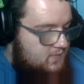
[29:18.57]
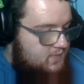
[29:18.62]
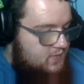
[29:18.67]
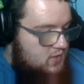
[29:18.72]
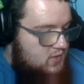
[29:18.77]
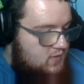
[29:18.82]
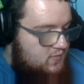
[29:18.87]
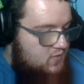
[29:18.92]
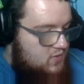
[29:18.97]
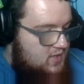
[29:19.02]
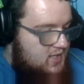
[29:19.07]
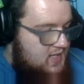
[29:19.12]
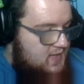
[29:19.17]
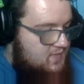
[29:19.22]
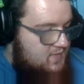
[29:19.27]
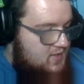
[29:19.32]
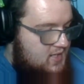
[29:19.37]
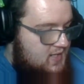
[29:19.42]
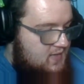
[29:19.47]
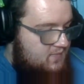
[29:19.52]
Further,
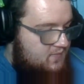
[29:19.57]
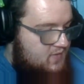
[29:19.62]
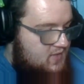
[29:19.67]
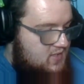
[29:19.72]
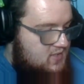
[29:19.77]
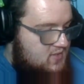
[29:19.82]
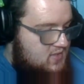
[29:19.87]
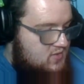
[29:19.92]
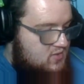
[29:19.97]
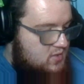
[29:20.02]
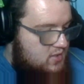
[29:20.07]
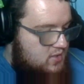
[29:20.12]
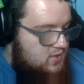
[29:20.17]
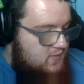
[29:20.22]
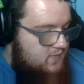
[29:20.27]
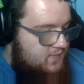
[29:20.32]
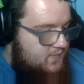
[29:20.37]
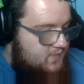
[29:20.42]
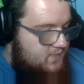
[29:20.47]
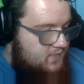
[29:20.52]
even if this is
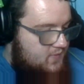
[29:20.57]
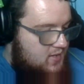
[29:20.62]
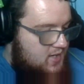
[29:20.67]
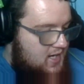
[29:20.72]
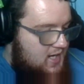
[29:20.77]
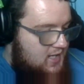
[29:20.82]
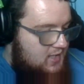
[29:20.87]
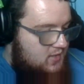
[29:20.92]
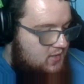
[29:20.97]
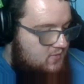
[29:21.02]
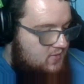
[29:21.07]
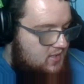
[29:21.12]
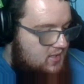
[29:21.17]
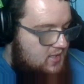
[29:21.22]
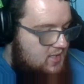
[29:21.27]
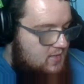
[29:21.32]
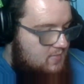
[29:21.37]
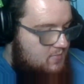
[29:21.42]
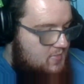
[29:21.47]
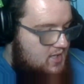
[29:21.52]
all for
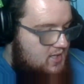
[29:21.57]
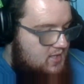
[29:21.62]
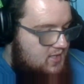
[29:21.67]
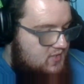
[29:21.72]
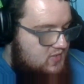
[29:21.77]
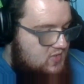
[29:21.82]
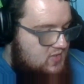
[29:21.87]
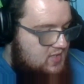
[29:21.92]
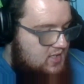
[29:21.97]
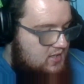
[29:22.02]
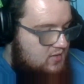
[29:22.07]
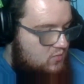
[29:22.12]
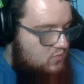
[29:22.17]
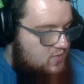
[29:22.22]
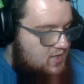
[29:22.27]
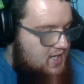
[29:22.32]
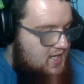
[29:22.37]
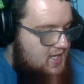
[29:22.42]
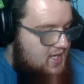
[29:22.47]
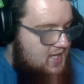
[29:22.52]
accurate, it may not say the
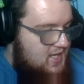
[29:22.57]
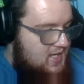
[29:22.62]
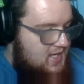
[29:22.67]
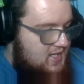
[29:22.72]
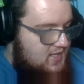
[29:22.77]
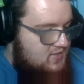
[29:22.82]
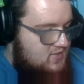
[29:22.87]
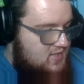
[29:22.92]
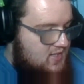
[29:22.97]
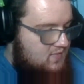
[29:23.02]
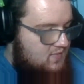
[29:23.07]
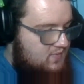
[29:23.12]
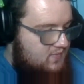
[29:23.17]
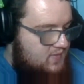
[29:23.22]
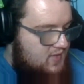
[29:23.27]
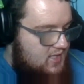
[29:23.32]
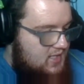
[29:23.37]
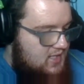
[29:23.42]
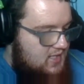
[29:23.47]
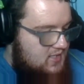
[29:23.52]
way as
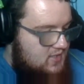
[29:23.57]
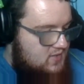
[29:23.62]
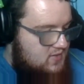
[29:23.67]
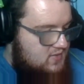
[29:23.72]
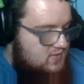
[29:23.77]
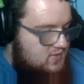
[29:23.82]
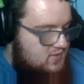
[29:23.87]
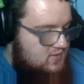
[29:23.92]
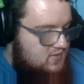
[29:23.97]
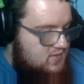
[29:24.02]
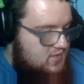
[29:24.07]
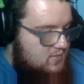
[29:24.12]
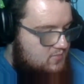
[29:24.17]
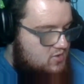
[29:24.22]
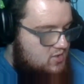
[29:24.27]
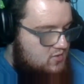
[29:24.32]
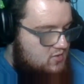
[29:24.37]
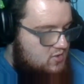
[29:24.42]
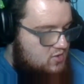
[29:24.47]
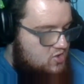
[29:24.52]
everything is
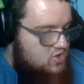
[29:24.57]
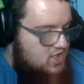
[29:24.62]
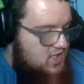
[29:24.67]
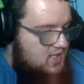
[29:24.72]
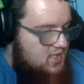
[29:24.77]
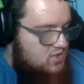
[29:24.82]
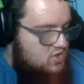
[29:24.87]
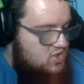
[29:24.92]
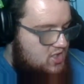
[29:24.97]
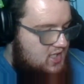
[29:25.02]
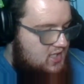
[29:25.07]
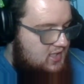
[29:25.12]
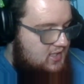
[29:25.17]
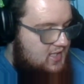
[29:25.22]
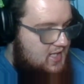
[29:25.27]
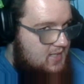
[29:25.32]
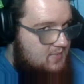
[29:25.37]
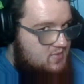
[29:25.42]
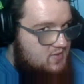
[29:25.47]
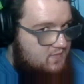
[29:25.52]
subject to change in
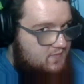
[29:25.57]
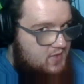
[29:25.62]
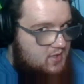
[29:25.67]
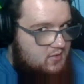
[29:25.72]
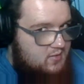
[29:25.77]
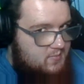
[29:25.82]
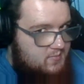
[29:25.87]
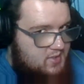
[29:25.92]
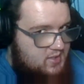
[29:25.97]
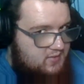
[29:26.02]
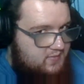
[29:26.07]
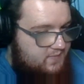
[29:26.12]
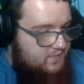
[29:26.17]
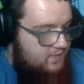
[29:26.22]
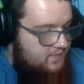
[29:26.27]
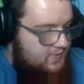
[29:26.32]
game development.